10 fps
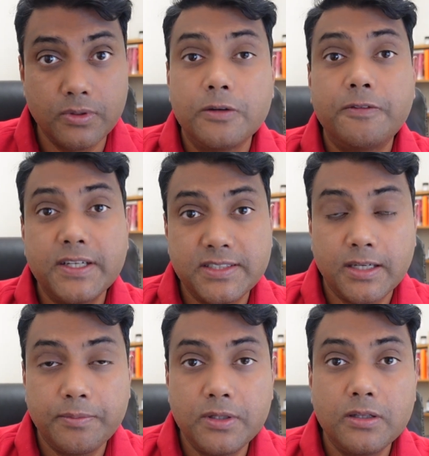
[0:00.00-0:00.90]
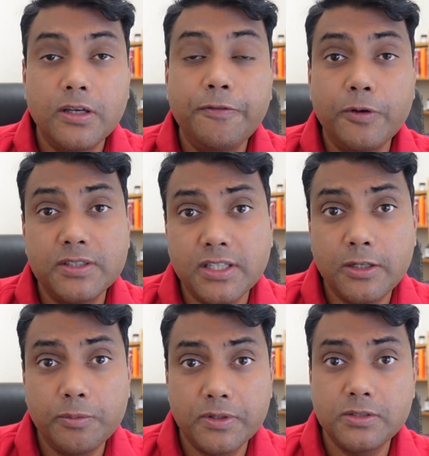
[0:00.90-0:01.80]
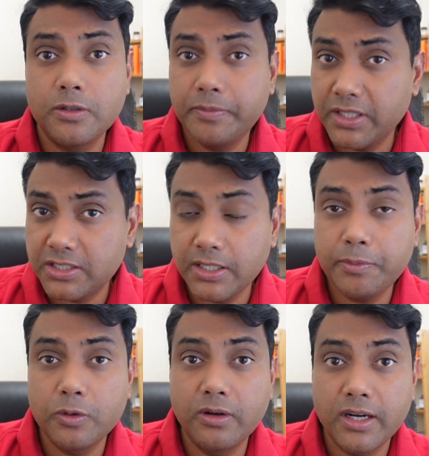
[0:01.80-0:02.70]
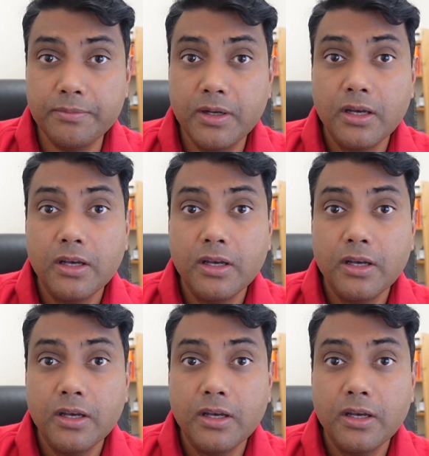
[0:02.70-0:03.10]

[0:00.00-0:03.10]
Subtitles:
For example, if you decide to pursue a PhD program,